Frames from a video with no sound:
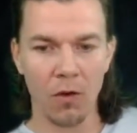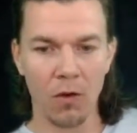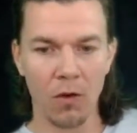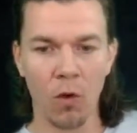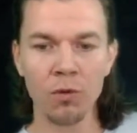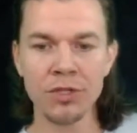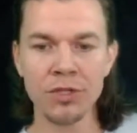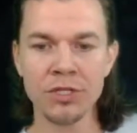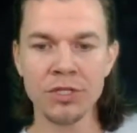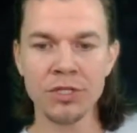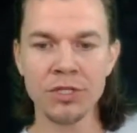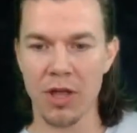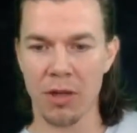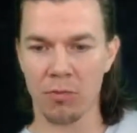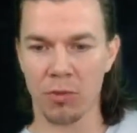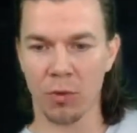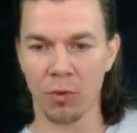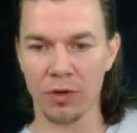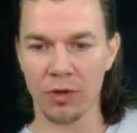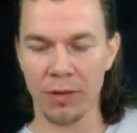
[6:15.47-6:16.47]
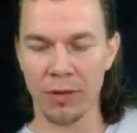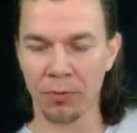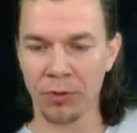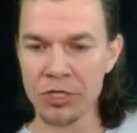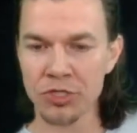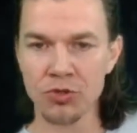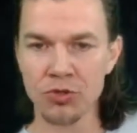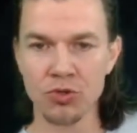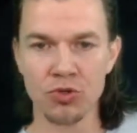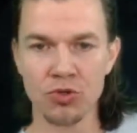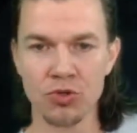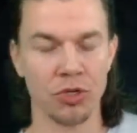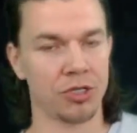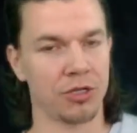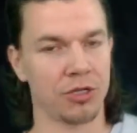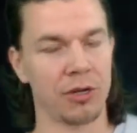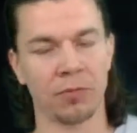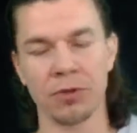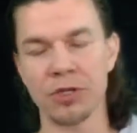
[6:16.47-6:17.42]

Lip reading: always remember, when I preach nutrition,